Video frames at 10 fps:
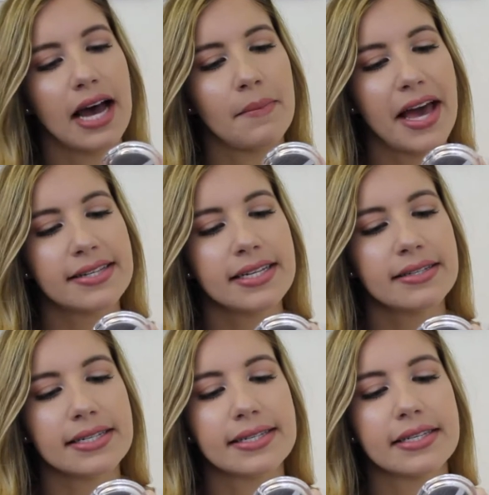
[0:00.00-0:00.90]

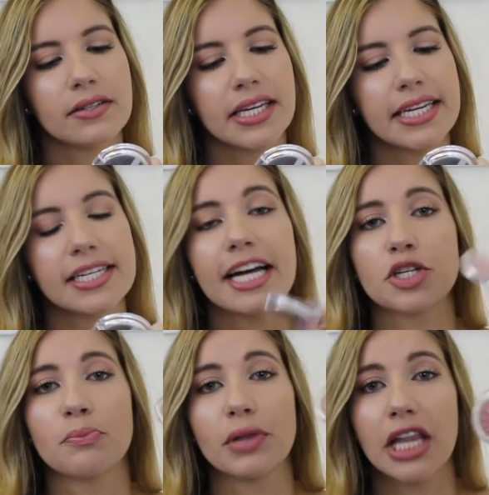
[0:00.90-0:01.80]
Essence Silky
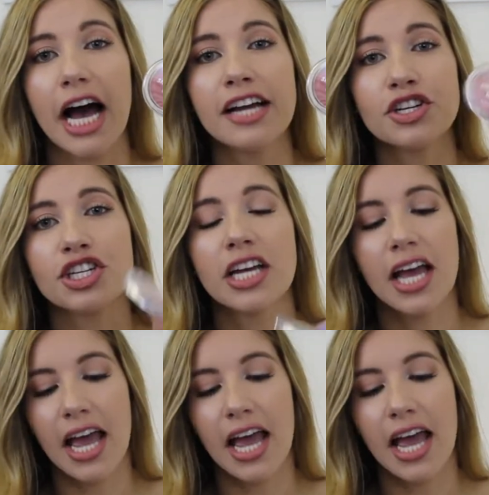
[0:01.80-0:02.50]
Touch Blush,